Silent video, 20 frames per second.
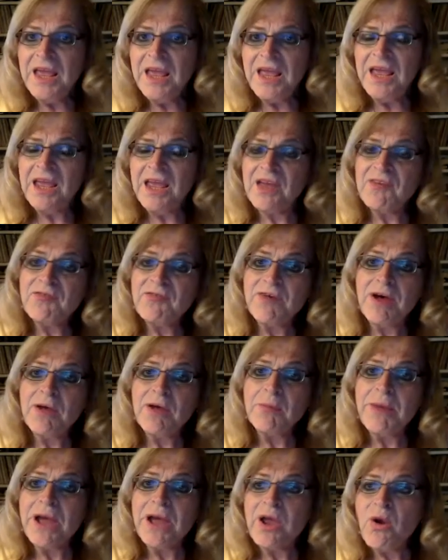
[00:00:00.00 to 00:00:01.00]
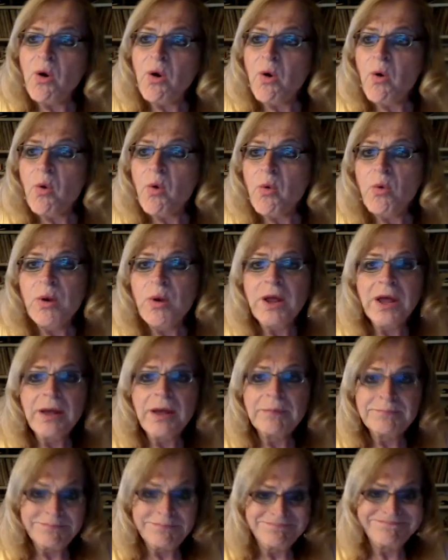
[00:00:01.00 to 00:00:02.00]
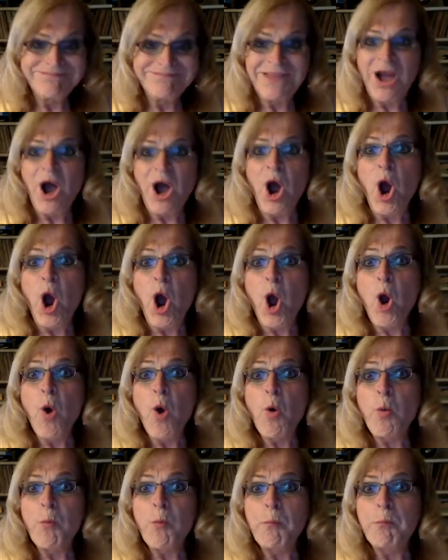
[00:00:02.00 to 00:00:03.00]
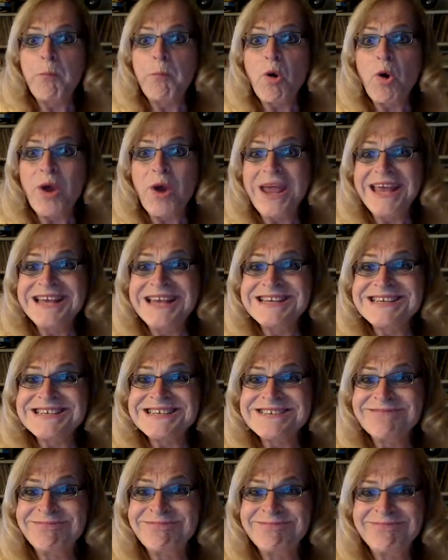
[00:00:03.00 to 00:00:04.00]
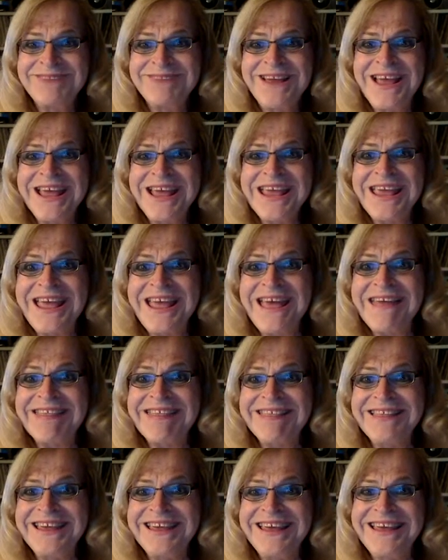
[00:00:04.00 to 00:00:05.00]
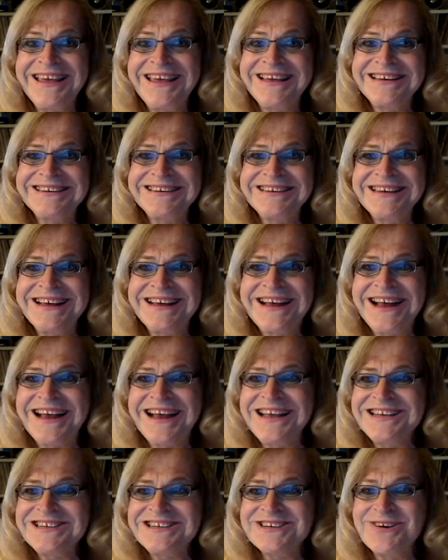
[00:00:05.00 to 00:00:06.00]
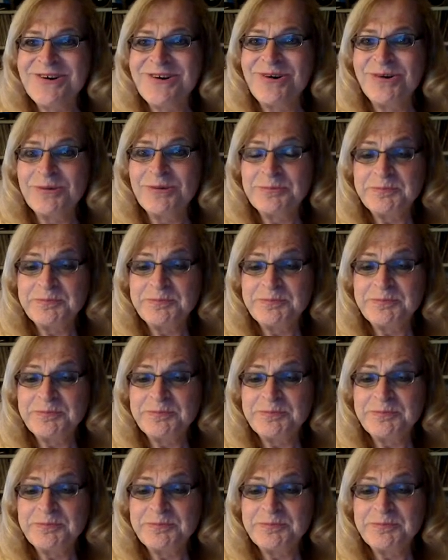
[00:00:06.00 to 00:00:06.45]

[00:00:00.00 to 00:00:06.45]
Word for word: and found my old all boys Catholic high school.